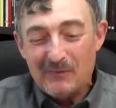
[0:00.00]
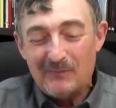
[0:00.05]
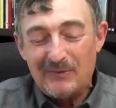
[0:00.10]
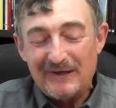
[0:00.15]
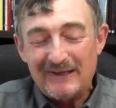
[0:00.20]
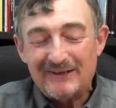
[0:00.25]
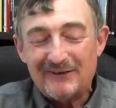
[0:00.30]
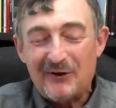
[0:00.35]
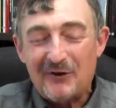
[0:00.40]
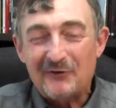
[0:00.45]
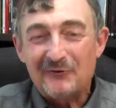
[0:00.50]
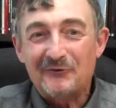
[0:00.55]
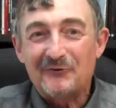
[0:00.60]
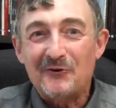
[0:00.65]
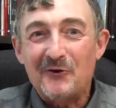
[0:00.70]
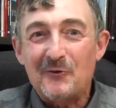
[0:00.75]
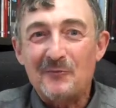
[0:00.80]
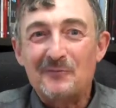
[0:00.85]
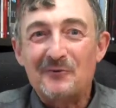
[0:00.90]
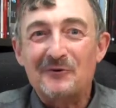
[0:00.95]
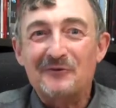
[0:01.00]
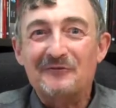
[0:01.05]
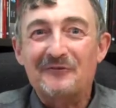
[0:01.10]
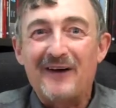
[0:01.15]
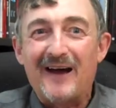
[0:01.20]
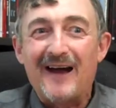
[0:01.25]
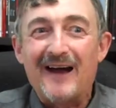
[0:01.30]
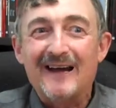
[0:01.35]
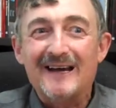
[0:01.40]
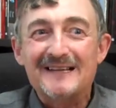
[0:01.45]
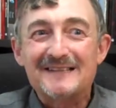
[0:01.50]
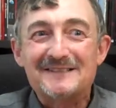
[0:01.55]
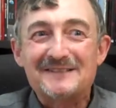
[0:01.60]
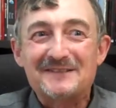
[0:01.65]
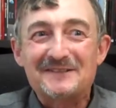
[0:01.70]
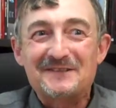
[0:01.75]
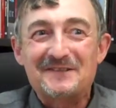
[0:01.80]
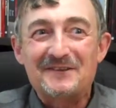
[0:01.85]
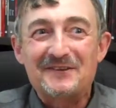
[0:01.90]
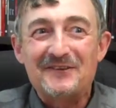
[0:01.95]
But it also
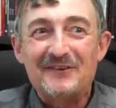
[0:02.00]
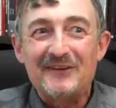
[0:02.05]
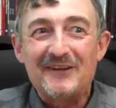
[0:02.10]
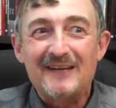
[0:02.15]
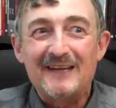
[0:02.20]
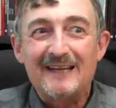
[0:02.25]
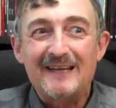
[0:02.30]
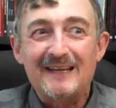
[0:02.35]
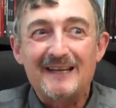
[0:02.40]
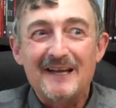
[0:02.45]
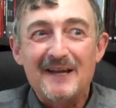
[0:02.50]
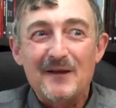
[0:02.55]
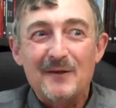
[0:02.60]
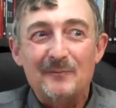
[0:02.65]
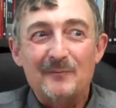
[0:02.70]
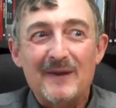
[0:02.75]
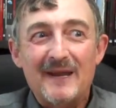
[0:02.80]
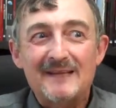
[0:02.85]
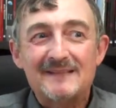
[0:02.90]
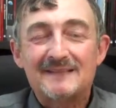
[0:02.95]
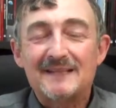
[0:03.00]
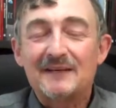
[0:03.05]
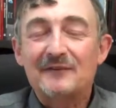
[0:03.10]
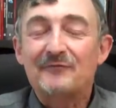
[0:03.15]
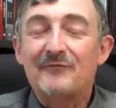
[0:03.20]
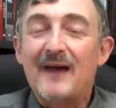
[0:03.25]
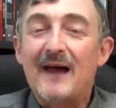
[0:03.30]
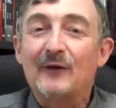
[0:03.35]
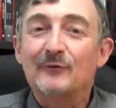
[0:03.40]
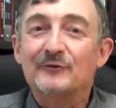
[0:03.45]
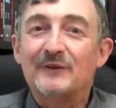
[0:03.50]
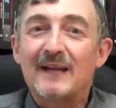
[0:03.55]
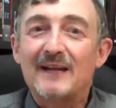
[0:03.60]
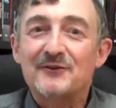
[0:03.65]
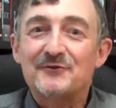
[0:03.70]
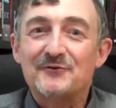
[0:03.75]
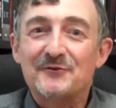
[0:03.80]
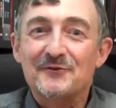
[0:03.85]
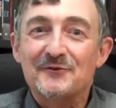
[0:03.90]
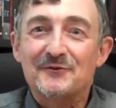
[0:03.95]
provides the basic
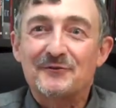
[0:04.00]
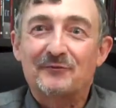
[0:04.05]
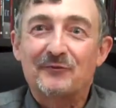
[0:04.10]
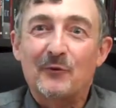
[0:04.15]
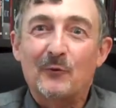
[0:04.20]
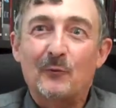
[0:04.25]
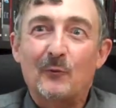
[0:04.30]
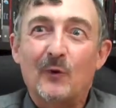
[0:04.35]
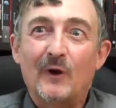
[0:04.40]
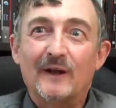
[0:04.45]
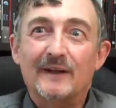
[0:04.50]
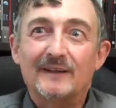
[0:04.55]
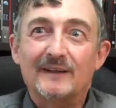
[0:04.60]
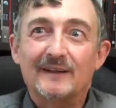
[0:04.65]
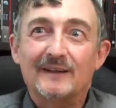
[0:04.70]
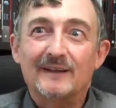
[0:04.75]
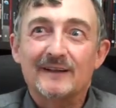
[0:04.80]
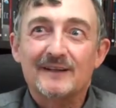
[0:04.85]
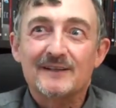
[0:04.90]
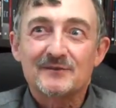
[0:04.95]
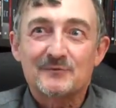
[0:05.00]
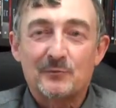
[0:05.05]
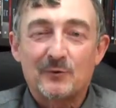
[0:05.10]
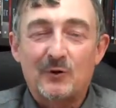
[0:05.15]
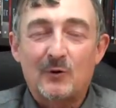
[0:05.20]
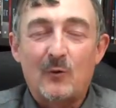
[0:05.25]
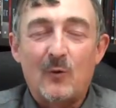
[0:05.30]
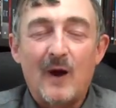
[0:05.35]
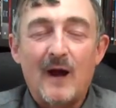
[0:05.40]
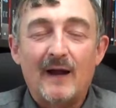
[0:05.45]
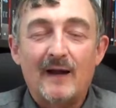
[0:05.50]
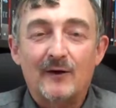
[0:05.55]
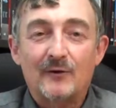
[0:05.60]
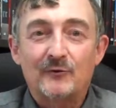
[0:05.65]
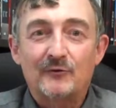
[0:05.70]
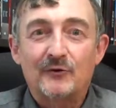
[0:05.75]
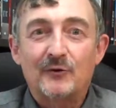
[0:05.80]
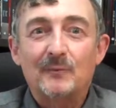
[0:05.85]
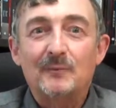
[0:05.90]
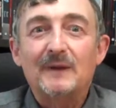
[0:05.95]
foundations for what is
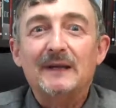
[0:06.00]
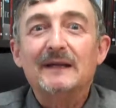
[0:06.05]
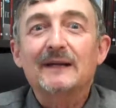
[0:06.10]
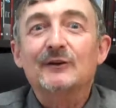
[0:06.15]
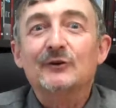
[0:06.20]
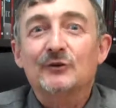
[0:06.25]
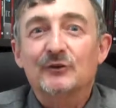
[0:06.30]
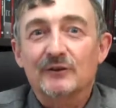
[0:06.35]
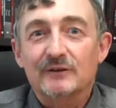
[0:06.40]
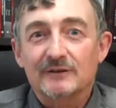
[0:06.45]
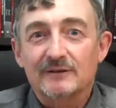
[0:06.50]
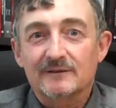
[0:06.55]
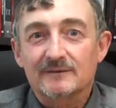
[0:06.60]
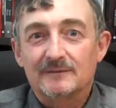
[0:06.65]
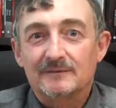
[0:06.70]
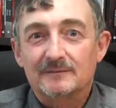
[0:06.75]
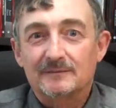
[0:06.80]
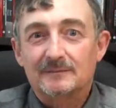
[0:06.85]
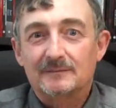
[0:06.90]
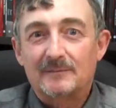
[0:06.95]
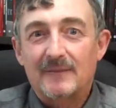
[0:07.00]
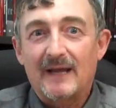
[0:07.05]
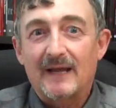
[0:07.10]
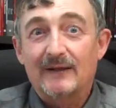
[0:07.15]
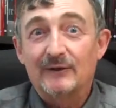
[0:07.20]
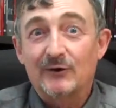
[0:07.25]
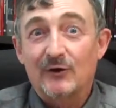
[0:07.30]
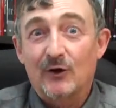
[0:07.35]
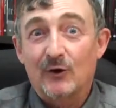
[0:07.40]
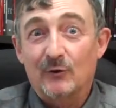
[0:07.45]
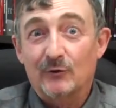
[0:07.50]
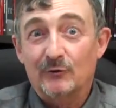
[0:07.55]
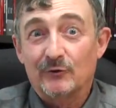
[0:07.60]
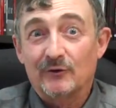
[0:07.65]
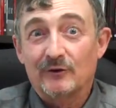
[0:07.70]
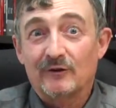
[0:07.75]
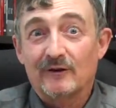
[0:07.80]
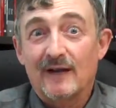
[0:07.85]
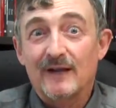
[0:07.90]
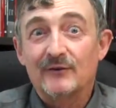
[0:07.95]
required to be a good pet
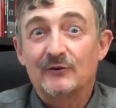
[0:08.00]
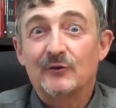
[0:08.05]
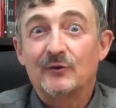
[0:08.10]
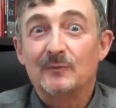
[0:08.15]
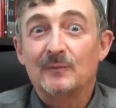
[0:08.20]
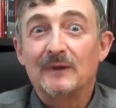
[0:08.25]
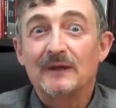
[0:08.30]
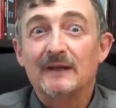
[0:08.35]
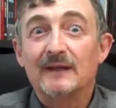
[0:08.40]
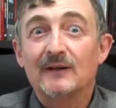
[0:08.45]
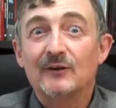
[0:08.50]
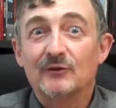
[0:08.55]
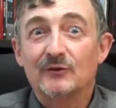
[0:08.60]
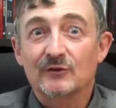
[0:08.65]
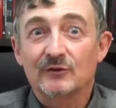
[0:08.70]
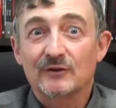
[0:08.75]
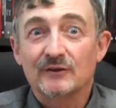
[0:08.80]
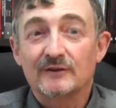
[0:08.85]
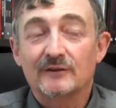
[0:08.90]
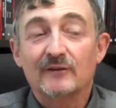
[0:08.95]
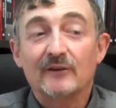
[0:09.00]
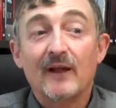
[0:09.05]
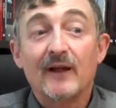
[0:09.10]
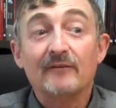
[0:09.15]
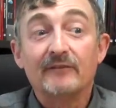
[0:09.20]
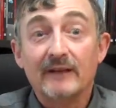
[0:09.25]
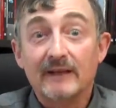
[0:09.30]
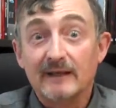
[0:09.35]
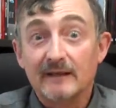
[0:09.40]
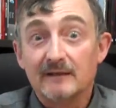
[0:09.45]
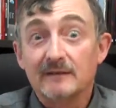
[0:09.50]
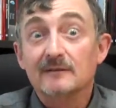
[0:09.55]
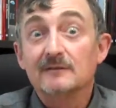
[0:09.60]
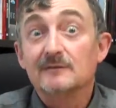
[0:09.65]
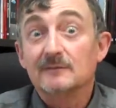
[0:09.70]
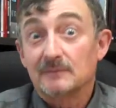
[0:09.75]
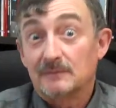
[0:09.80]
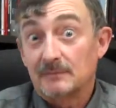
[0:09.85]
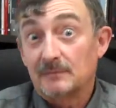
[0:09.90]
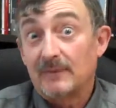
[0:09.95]
owner and to be a good loving
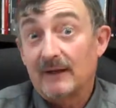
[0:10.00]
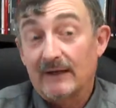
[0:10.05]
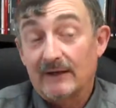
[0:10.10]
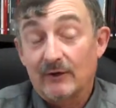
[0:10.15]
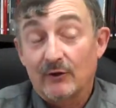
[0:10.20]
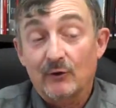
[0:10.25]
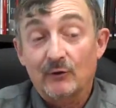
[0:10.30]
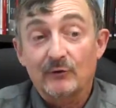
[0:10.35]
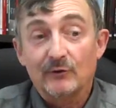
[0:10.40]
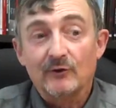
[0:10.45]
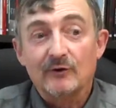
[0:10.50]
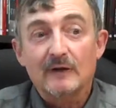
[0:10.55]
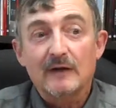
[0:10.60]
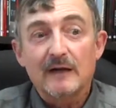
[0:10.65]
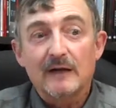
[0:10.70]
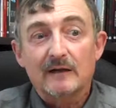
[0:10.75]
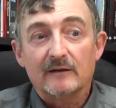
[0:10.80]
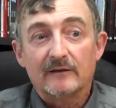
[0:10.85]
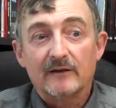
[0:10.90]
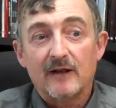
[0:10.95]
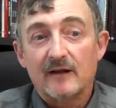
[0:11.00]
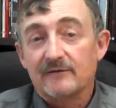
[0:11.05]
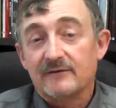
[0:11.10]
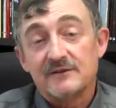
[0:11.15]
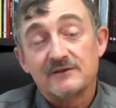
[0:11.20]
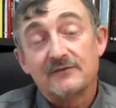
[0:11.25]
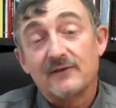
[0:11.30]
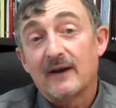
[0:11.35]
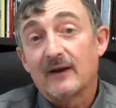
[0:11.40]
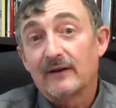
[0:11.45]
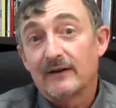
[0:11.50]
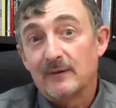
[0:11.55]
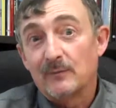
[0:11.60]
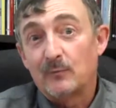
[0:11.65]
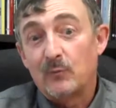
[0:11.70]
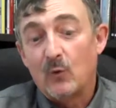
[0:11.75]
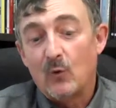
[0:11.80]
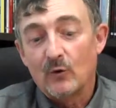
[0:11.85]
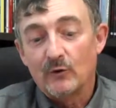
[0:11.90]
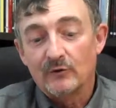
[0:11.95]
pet owner. Love is very
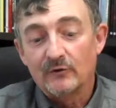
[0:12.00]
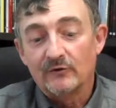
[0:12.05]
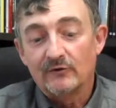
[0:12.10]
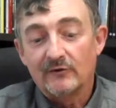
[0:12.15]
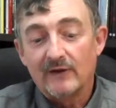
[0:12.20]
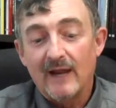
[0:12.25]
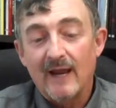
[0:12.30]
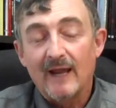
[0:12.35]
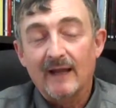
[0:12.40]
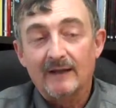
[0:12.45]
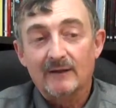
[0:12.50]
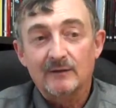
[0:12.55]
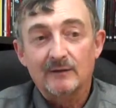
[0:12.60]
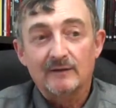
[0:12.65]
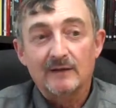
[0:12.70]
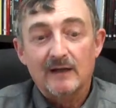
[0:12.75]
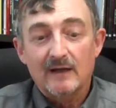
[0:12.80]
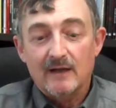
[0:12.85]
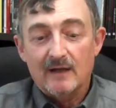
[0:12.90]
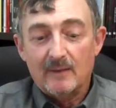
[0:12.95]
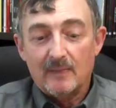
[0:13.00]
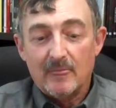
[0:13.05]
important and